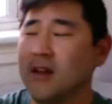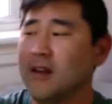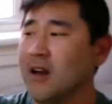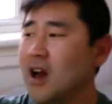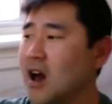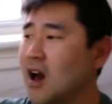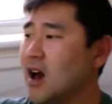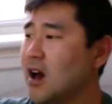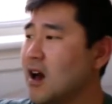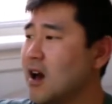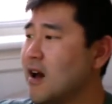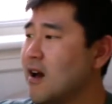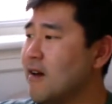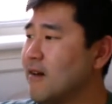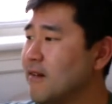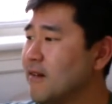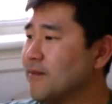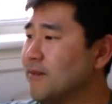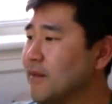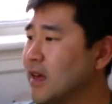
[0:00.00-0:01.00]
the
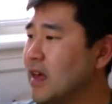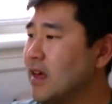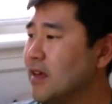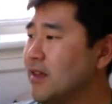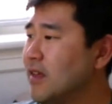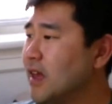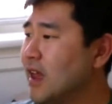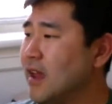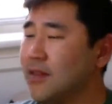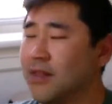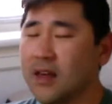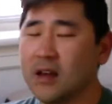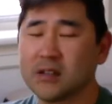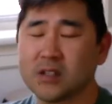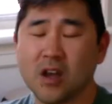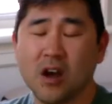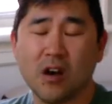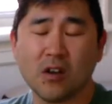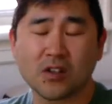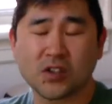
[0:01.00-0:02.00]
eighth house
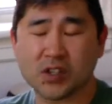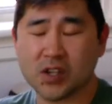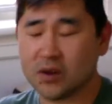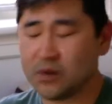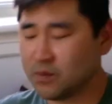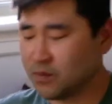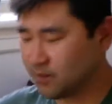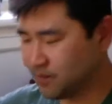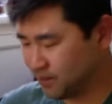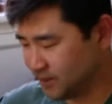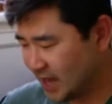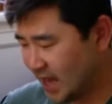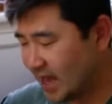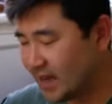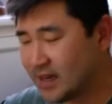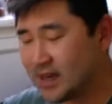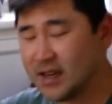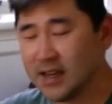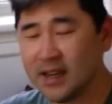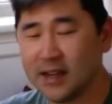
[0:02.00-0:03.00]
also
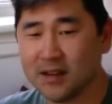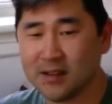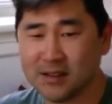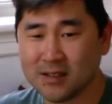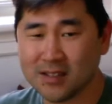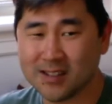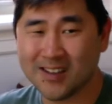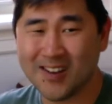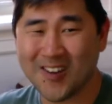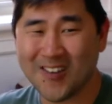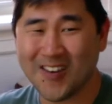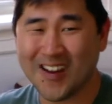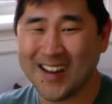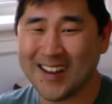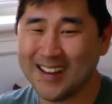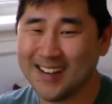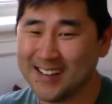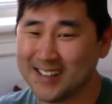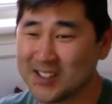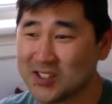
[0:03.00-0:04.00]
endings, all
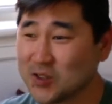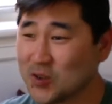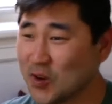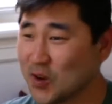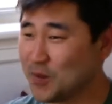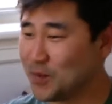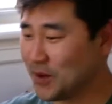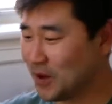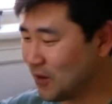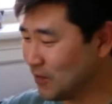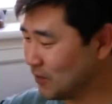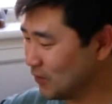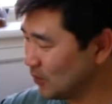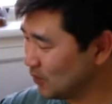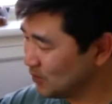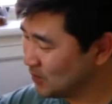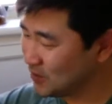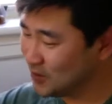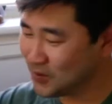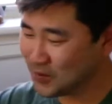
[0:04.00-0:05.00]
right? Scorpio full
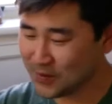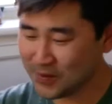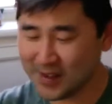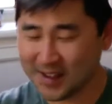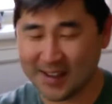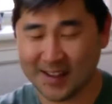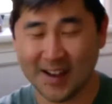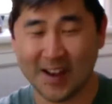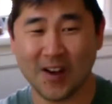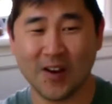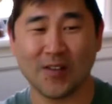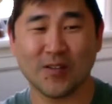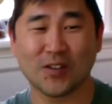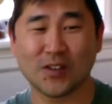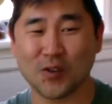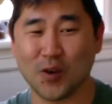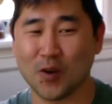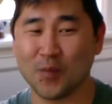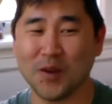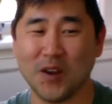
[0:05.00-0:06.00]
moon, or
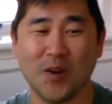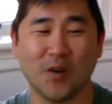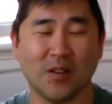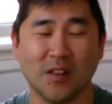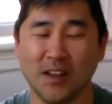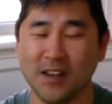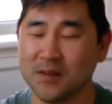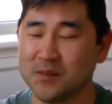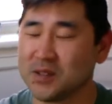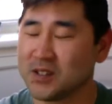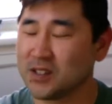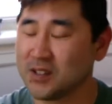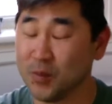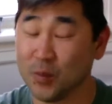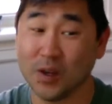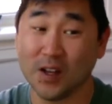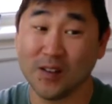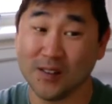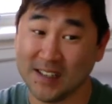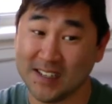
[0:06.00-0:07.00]
Scorpio eclipse.
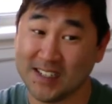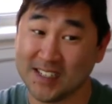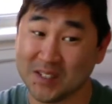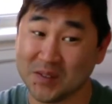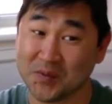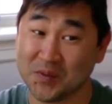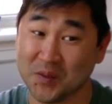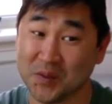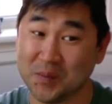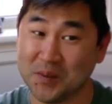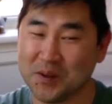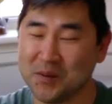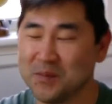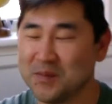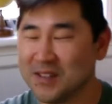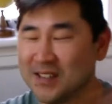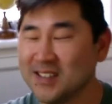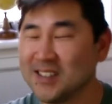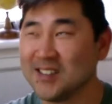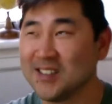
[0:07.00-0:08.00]
Well, it is a full moon,
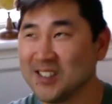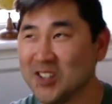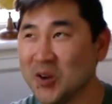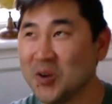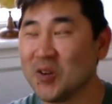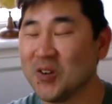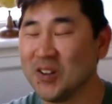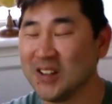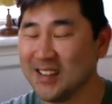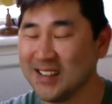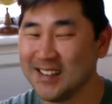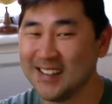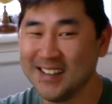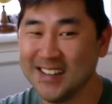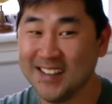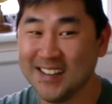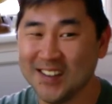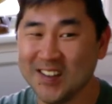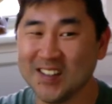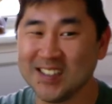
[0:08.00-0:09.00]
but total,
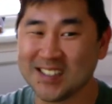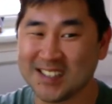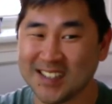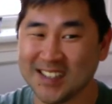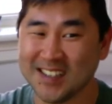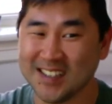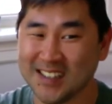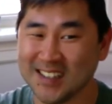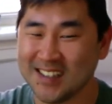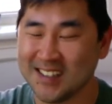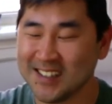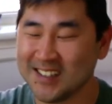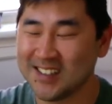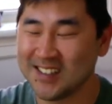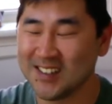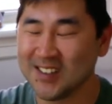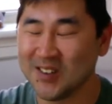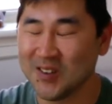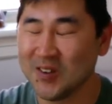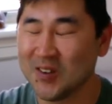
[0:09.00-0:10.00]
it's a
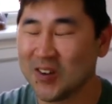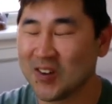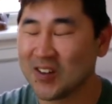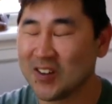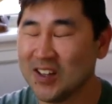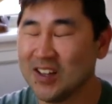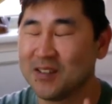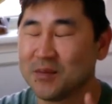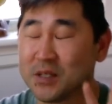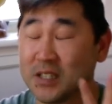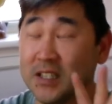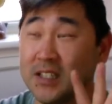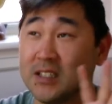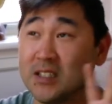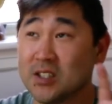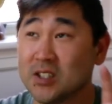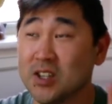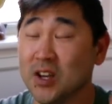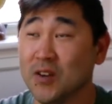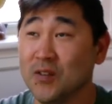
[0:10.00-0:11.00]
lunar eclipse, and
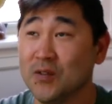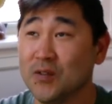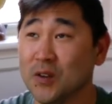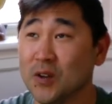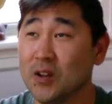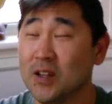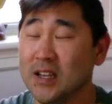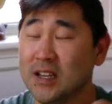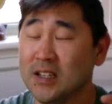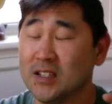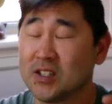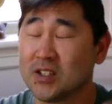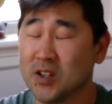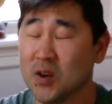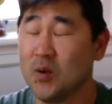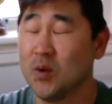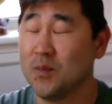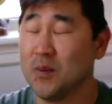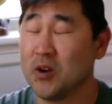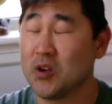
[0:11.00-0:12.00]
it's so full, and it's
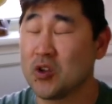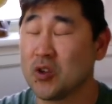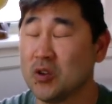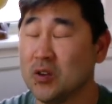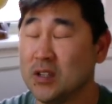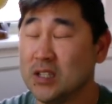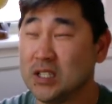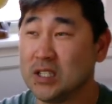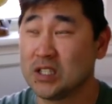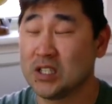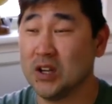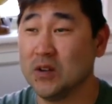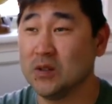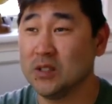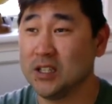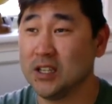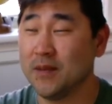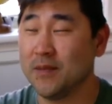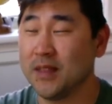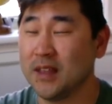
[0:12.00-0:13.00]
so emotional, and it's so
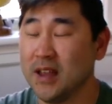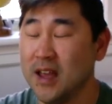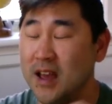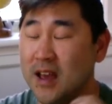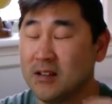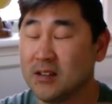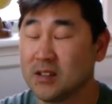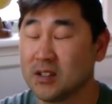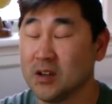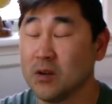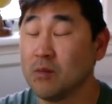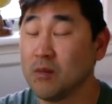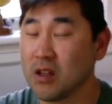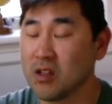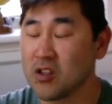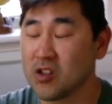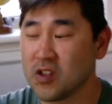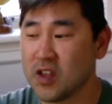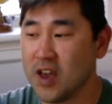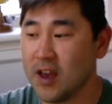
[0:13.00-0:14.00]
deep, and it has so
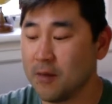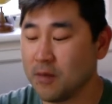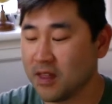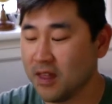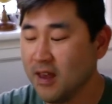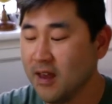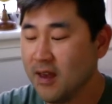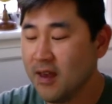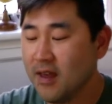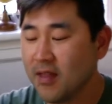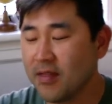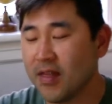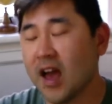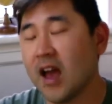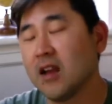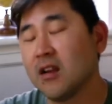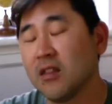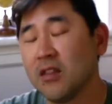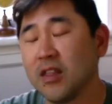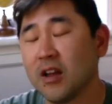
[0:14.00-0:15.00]
much depth
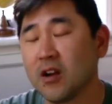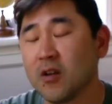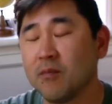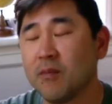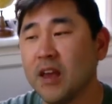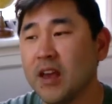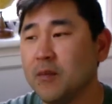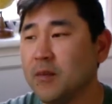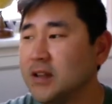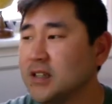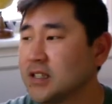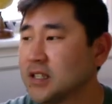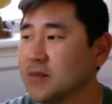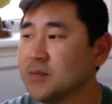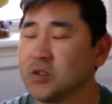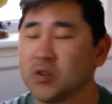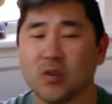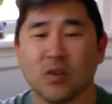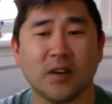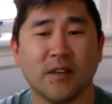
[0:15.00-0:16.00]
that there may be some
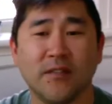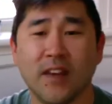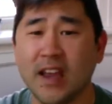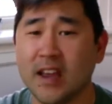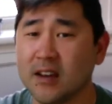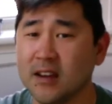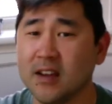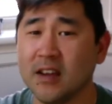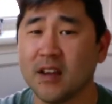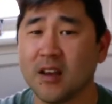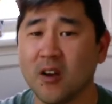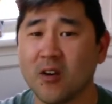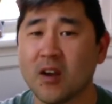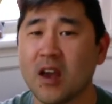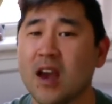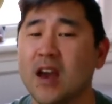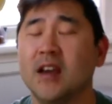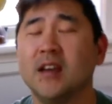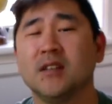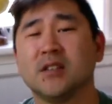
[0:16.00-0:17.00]
sort of ending,
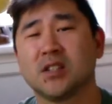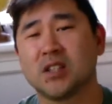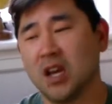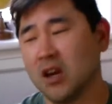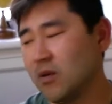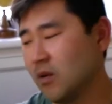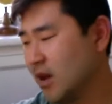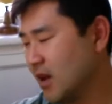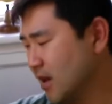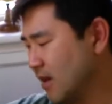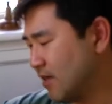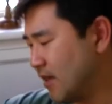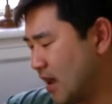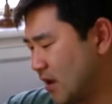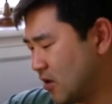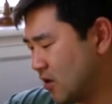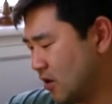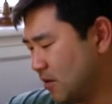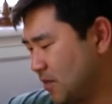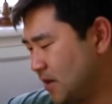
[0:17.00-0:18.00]
okay? So
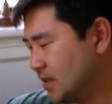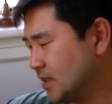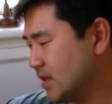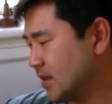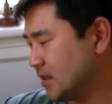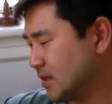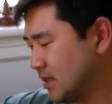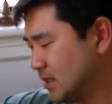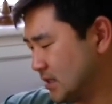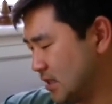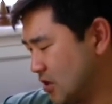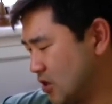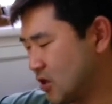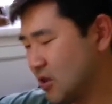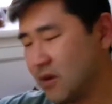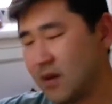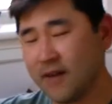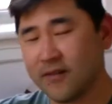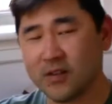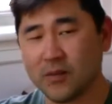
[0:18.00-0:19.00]
that could be the decision
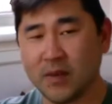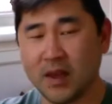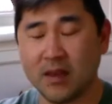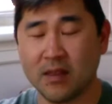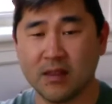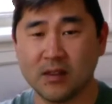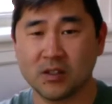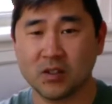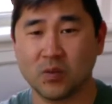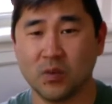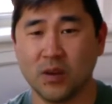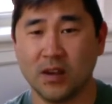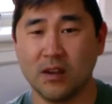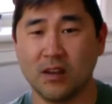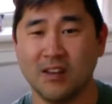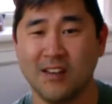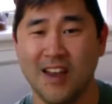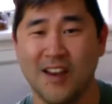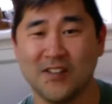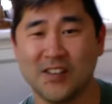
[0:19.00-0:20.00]
you have to make this week.
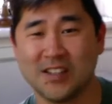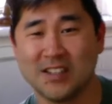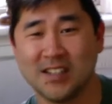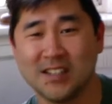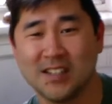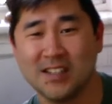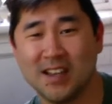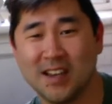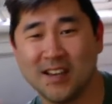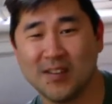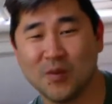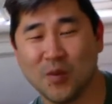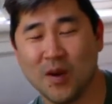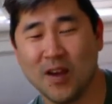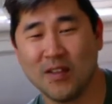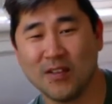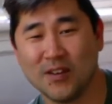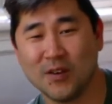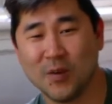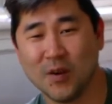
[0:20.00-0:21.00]
You have to decide
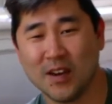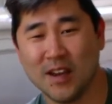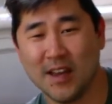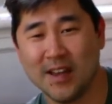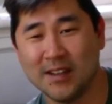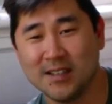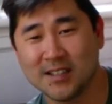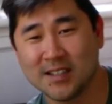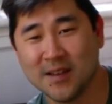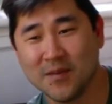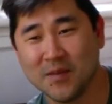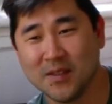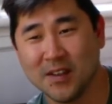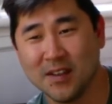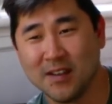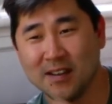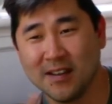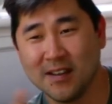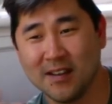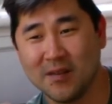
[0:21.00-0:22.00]
whether you want to end
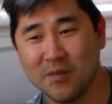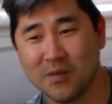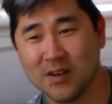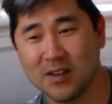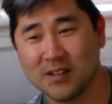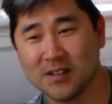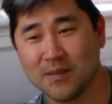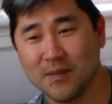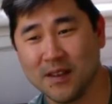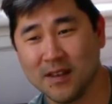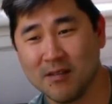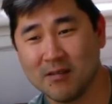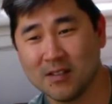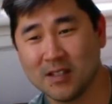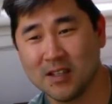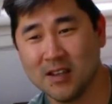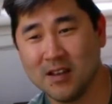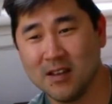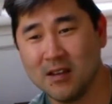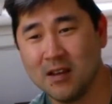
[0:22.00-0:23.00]
something and bring something else
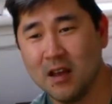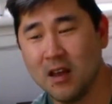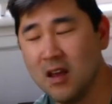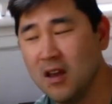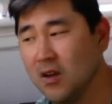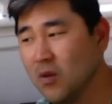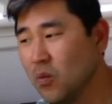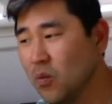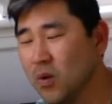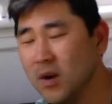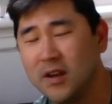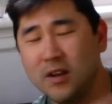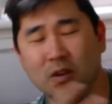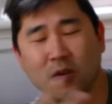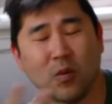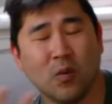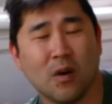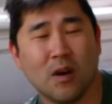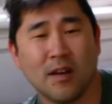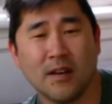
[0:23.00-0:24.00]
in. What do
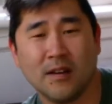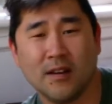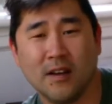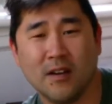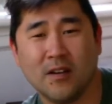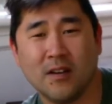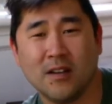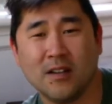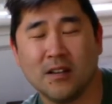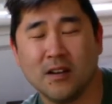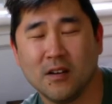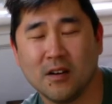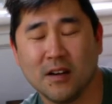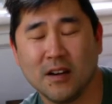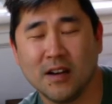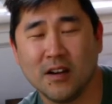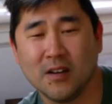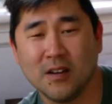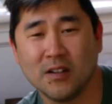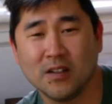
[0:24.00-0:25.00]
you want,
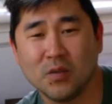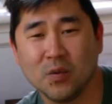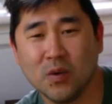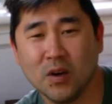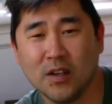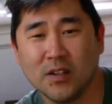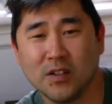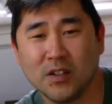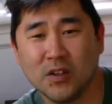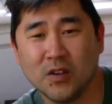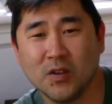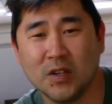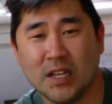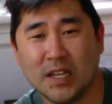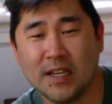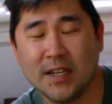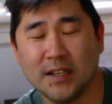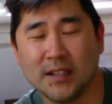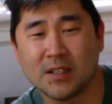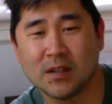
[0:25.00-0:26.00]
Aries? What do you
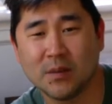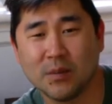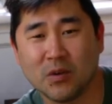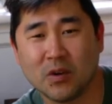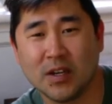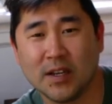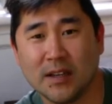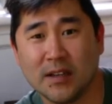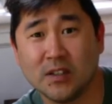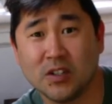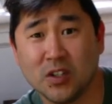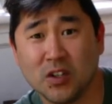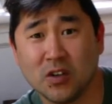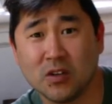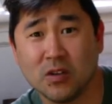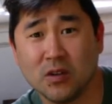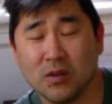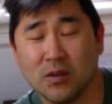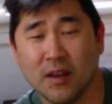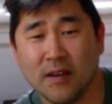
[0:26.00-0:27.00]
need to bring into your
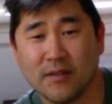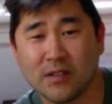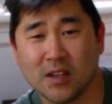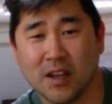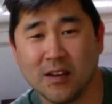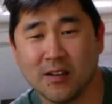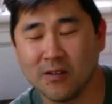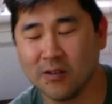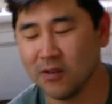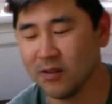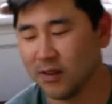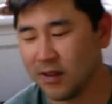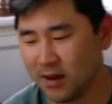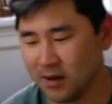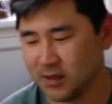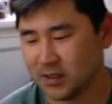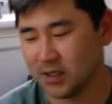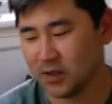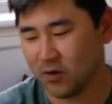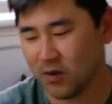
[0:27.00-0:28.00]
new life cycle? That
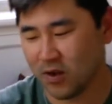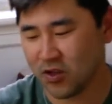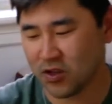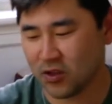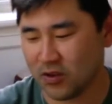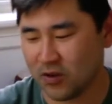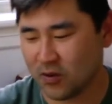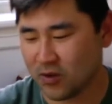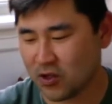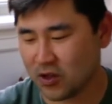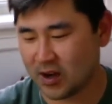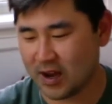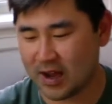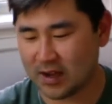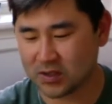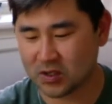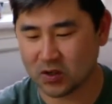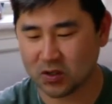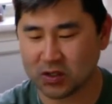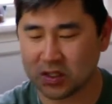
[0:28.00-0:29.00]
is a question you should
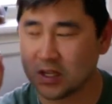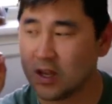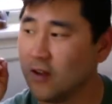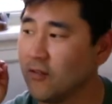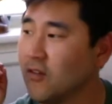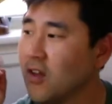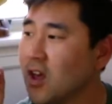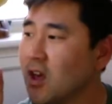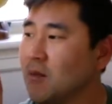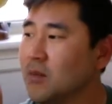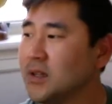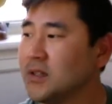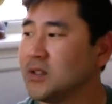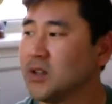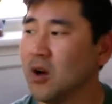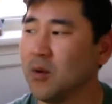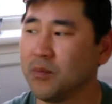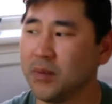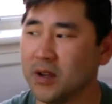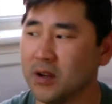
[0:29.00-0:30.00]
ask yourself, but
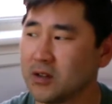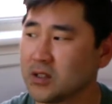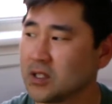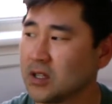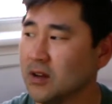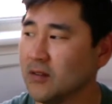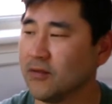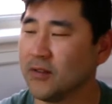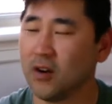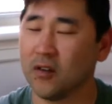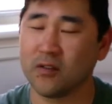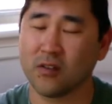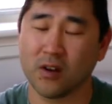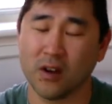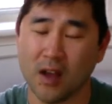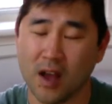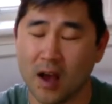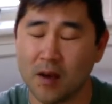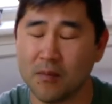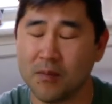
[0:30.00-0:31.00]
don't beat yourself
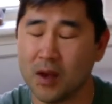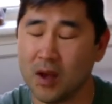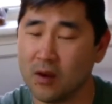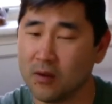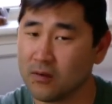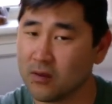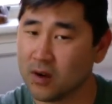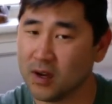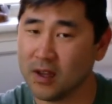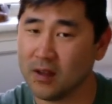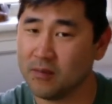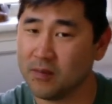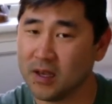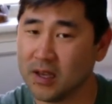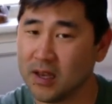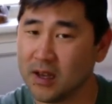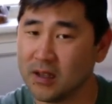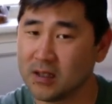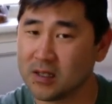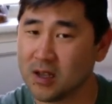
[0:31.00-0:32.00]
up over it,
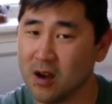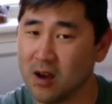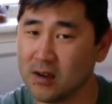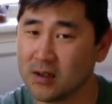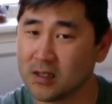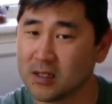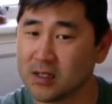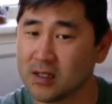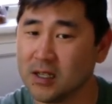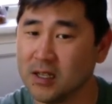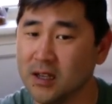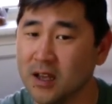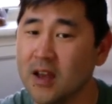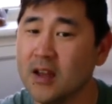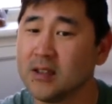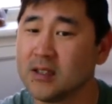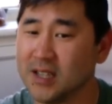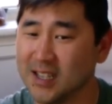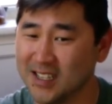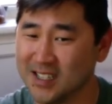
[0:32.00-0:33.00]
because honestly,
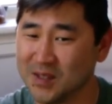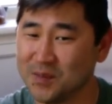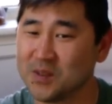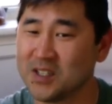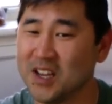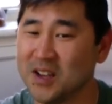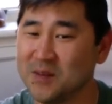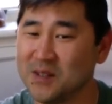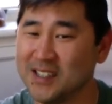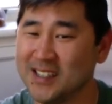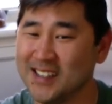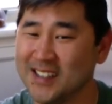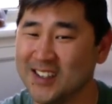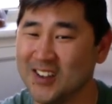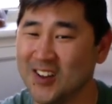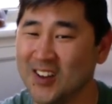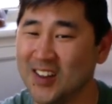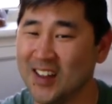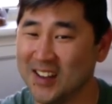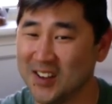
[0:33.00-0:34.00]
take some time to
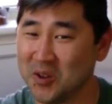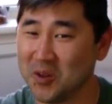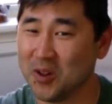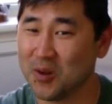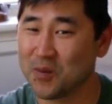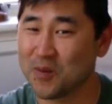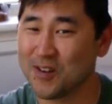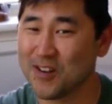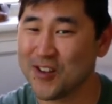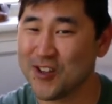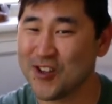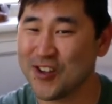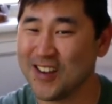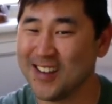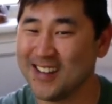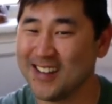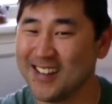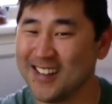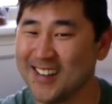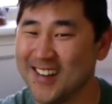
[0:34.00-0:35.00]
heal, and you'll appreciate it,